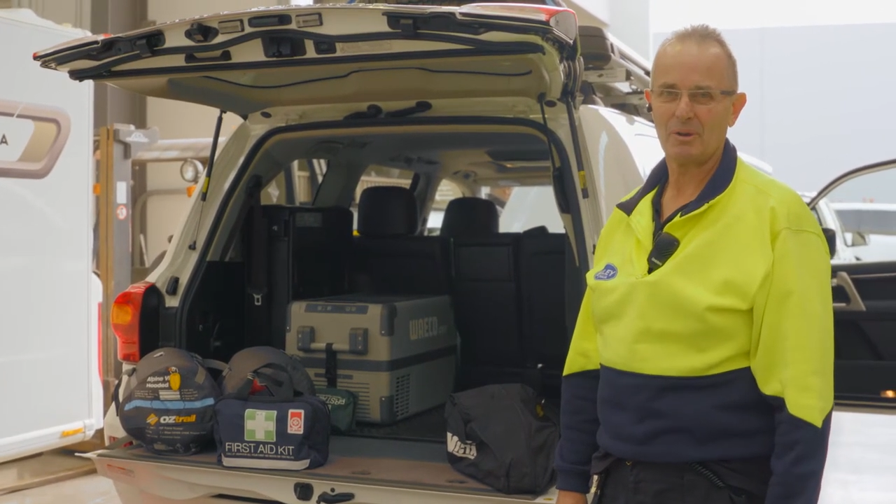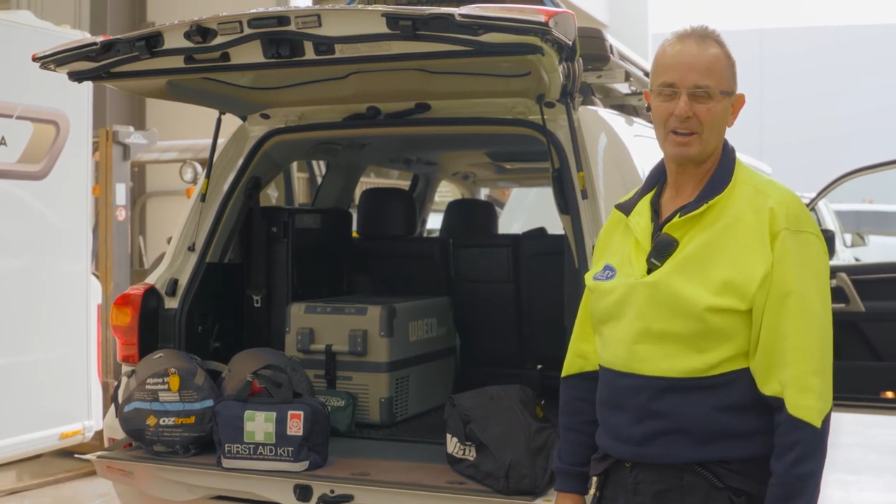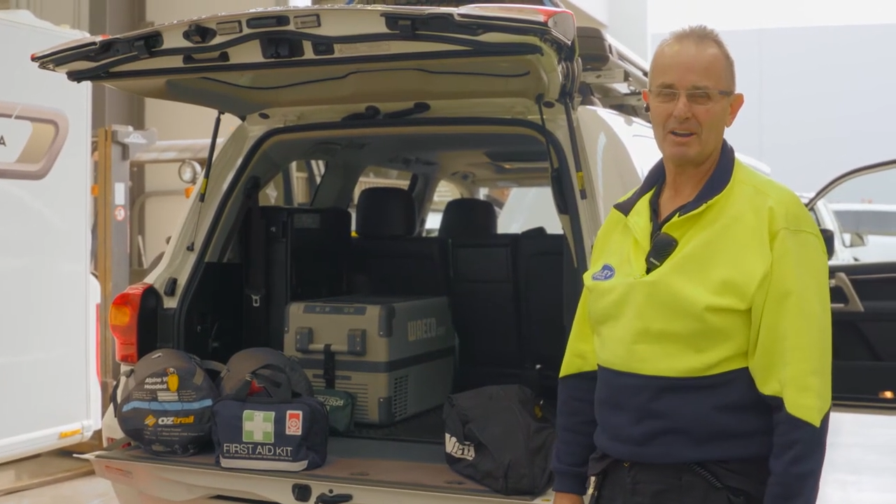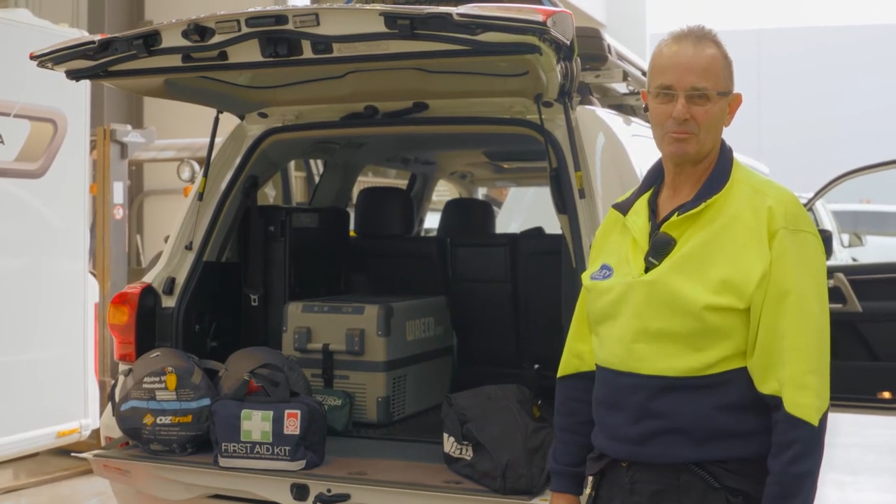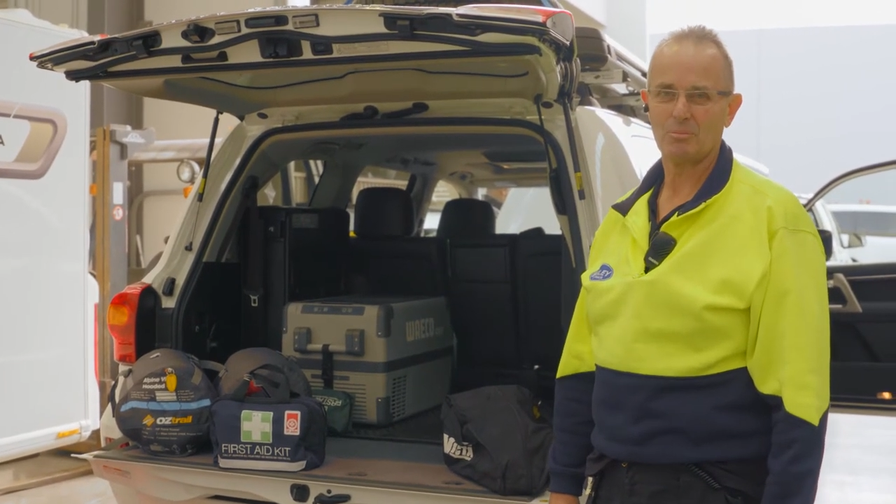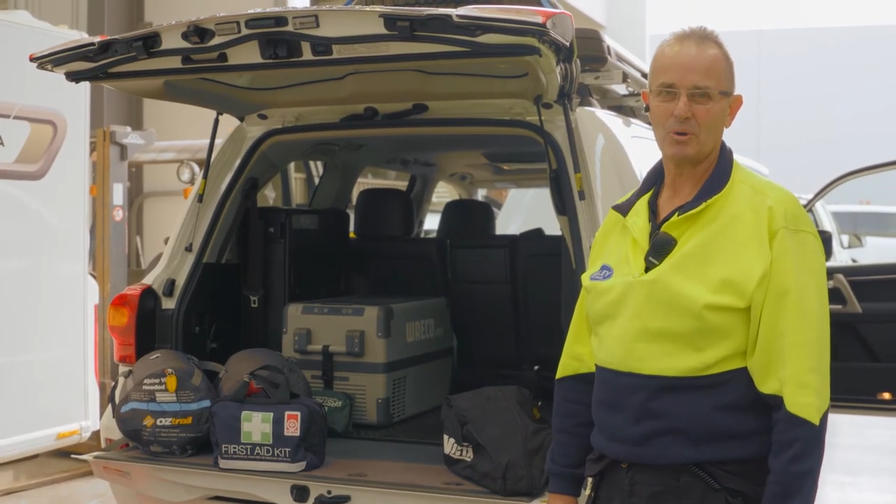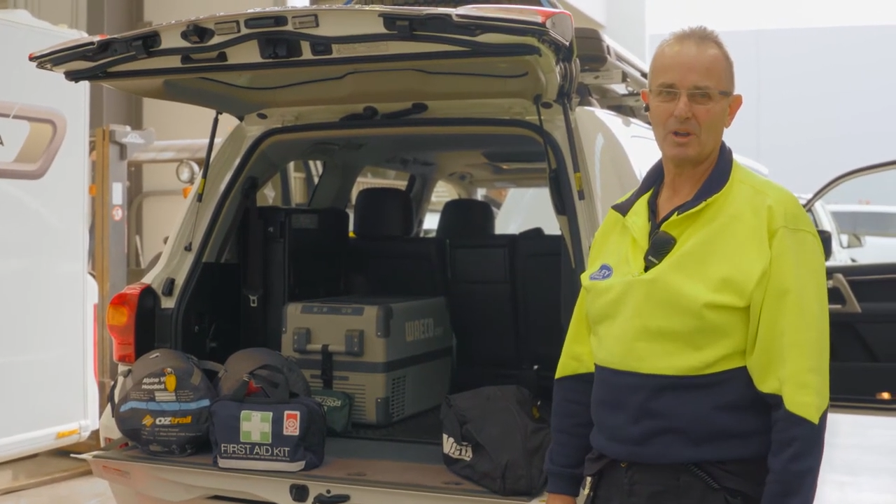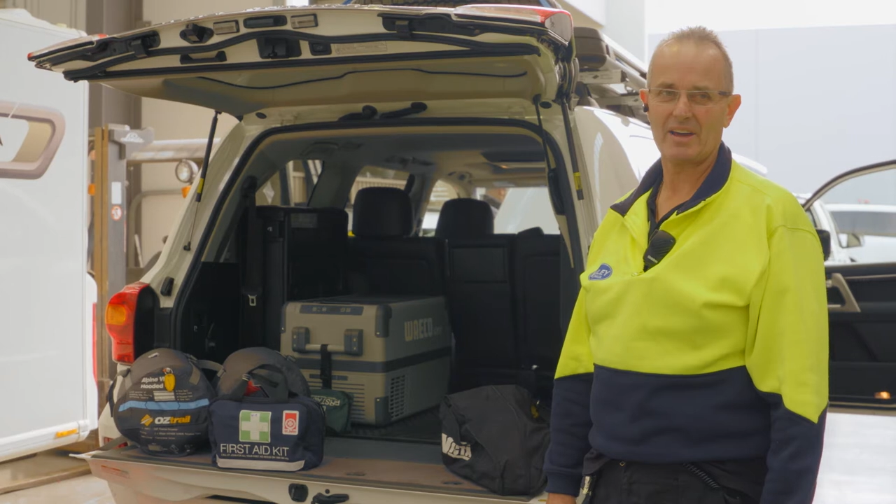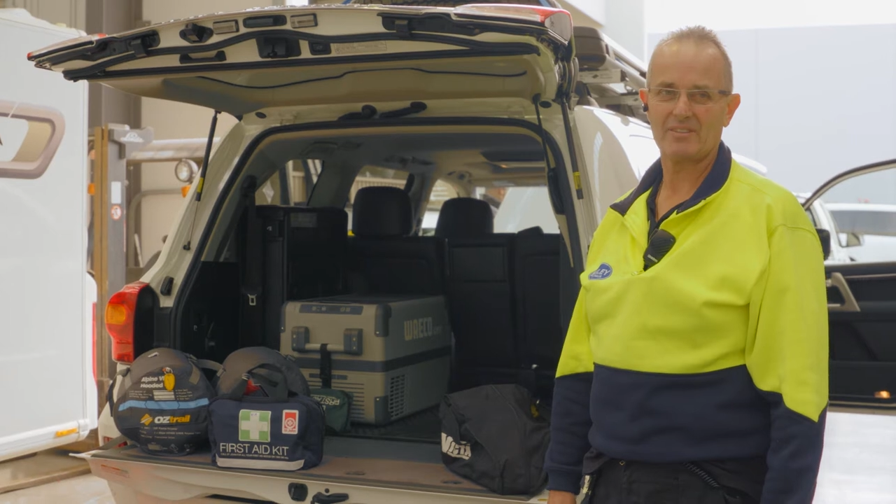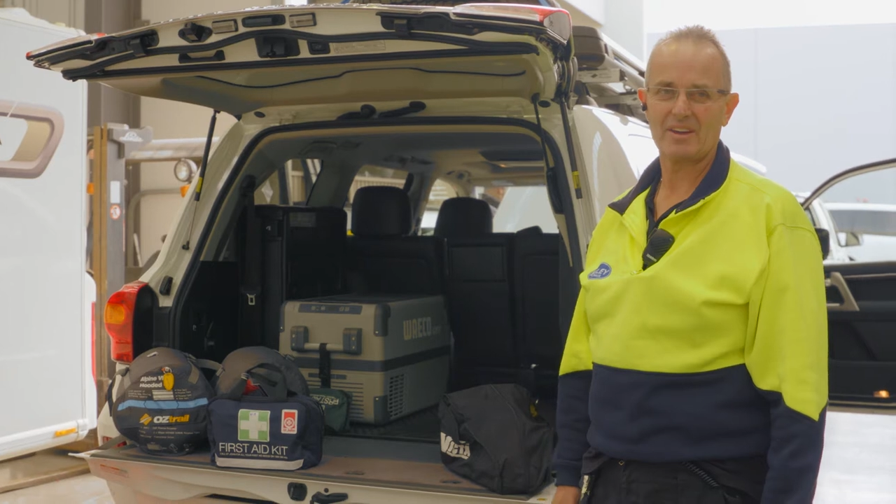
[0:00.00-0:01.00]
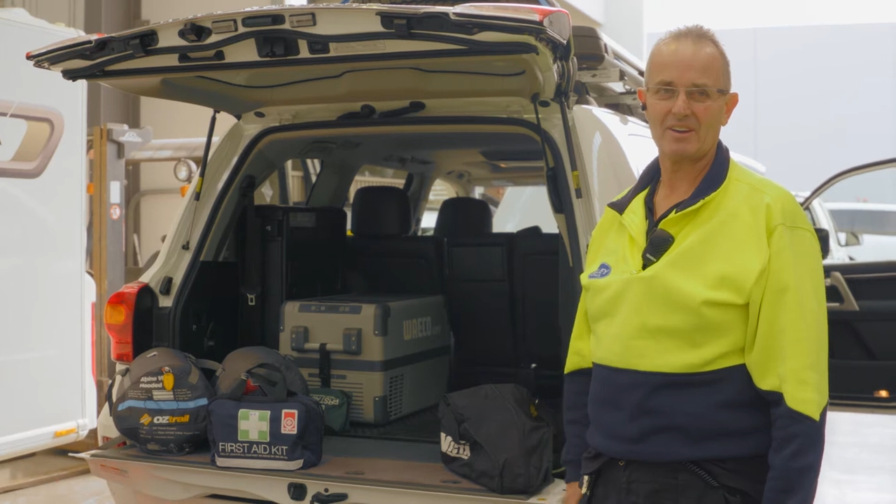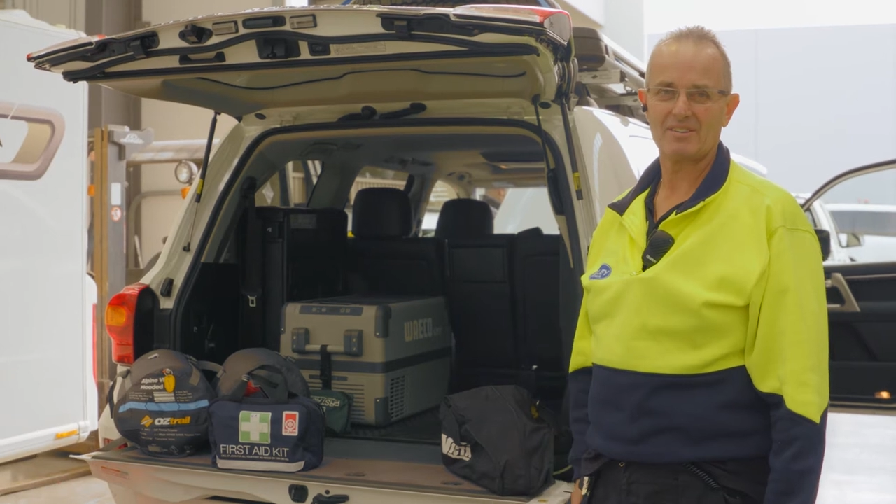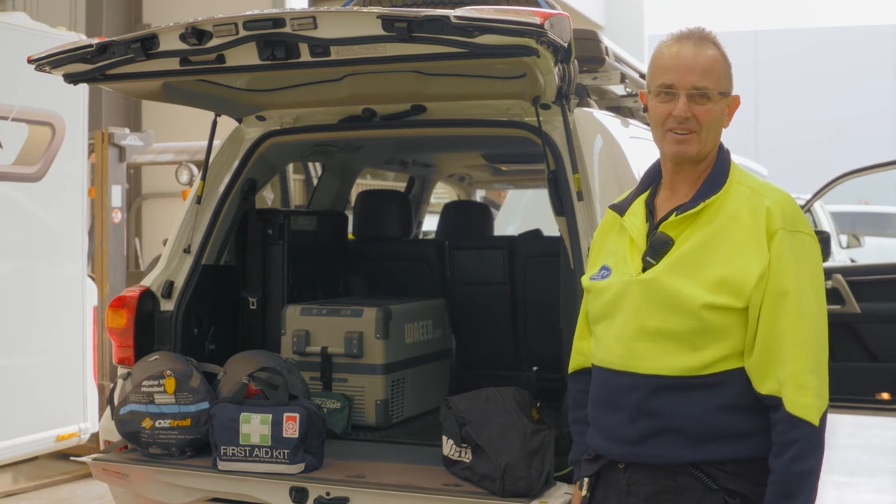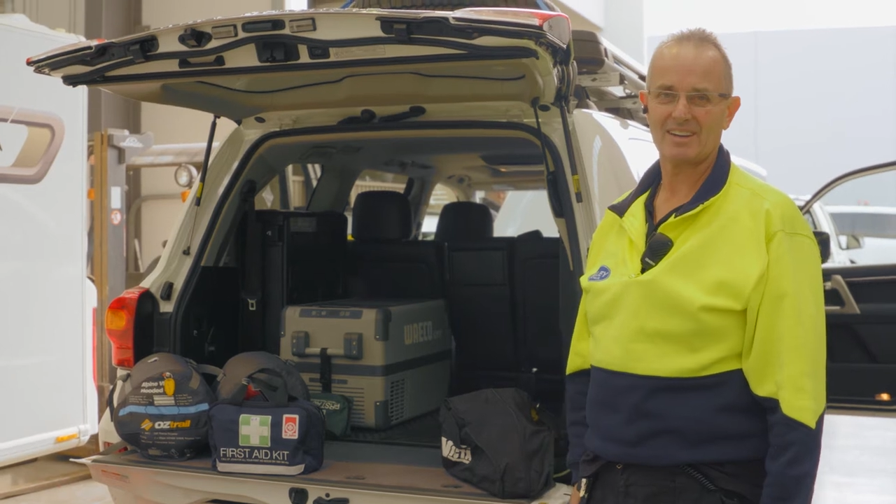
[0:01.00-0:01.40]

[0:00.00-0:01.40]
going to have a ball out there.